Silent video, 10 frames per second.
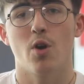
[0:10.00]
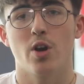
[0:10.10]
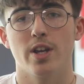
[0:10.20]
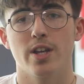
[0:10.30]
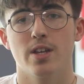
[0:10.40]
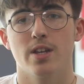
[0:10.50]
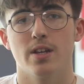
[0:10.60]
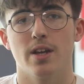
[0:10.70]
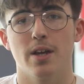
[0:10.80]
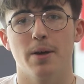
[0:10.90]
Riley.
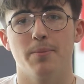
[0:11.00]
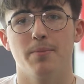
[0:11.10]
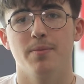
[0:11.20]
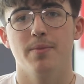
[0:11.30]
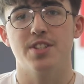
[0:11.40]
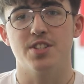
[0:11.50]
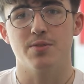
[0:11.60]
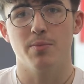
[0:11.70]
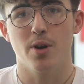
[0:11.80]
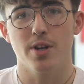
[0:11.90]
This
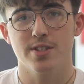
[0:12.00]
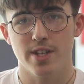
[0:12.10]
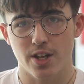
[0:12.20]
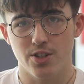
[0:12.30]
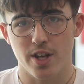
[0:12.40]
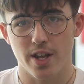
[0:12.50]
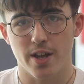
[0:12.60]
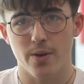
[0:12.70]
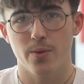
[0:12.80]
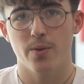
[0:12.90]
is my second year
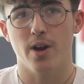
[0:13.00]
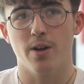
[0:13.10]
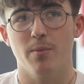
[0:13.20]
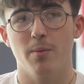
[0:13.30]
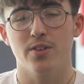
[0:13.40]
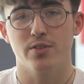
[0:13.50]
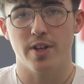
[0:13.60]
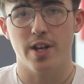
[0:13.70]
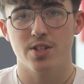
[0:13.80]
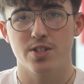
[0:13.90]
now. I'm about to
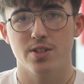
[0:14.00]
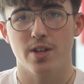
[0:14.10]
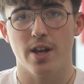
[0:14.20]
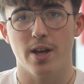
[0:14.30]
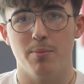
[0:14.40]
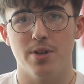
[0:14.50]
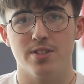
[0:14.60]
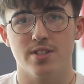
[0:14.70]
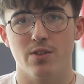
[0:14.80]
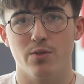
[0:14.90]
finish
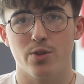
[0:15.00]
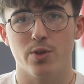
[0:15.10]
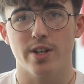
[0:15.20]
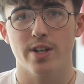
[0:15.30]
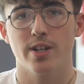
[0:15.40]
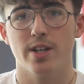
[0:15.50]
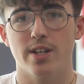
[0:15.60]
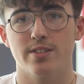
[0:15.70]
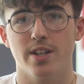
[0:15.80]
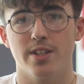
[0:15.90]
Business Level 3,
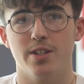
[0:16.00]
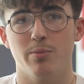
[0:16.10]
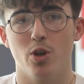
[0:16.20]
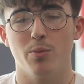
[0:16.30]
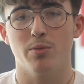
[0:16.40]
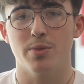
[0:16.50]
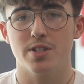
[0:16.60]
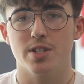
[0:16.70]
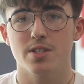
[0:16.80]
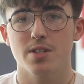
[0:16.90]
Extended Diploma in
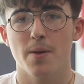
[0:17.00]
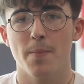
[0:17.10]
Business.